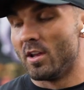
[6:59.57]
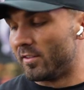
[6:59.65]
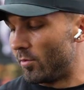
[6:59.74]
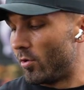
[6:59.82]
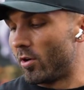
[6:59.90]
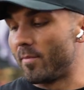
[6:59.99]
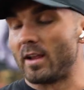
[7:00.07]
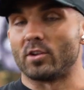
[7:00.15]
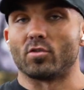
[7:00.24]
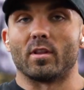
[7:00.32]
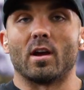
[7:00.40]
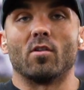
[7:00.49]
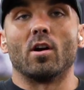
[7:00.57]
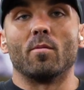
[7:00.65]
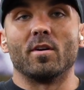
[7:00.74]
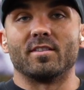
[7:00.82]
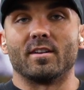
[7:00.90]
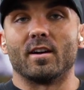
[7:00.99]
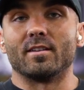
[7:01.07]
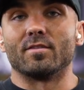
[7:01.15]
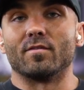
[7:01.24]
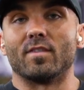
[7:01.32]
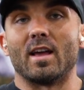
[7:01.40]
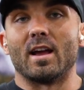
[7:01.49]
So we want to make sure that our elbows are nice
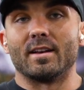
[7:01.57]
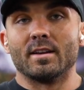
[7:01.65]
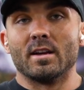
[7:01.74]
and flared,